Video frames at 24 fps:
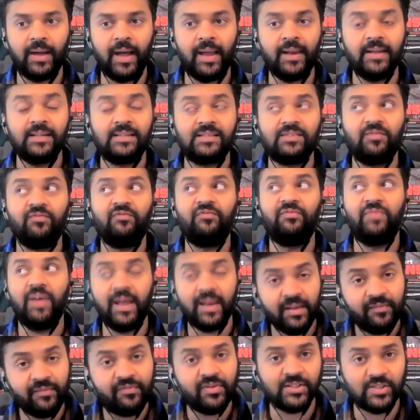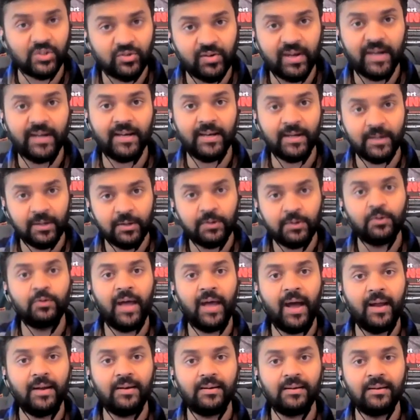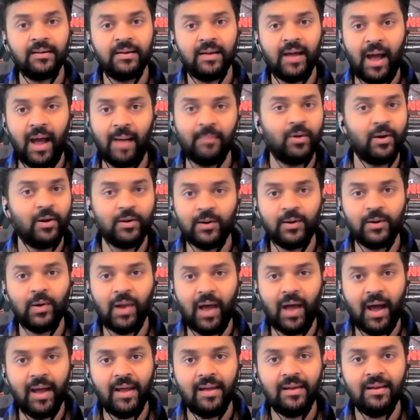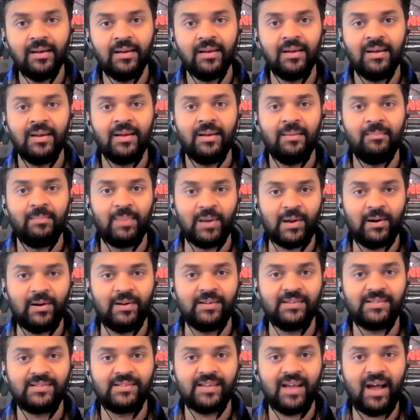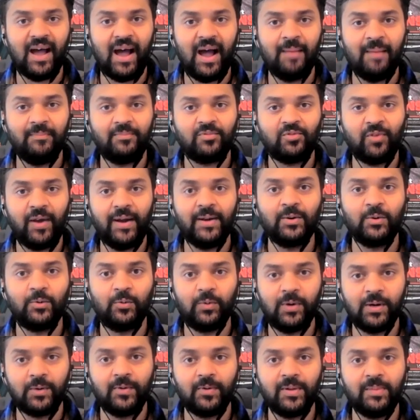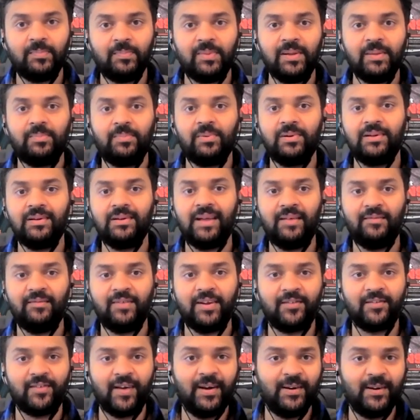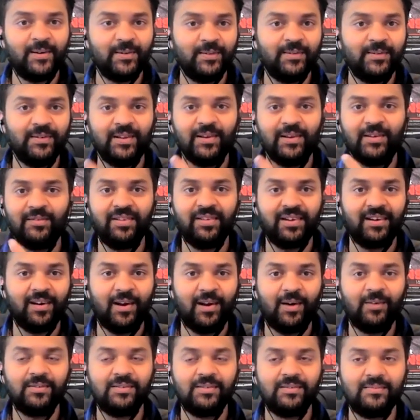And it's very frustrating to do that, I'm not going to lie, because I'm trying to work with people and we're trying to, you know, figure out